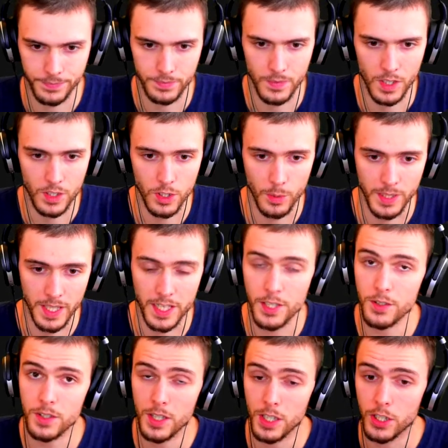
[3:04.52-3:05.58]
So we started
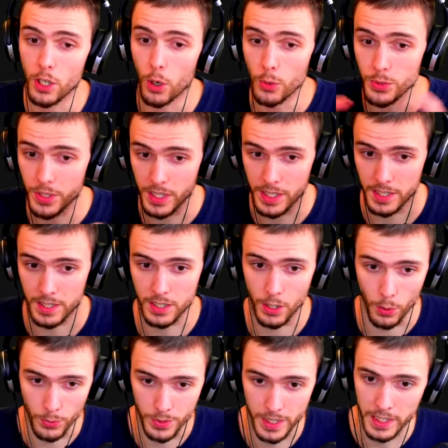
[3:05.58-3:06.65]
using this
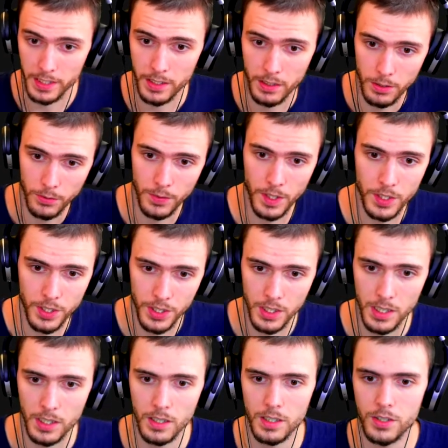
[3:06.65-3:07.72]
ghosting
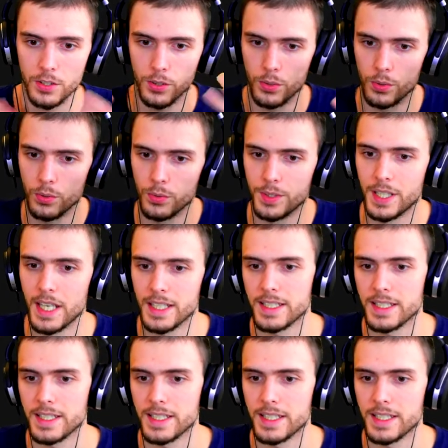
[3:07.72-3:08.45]
function to test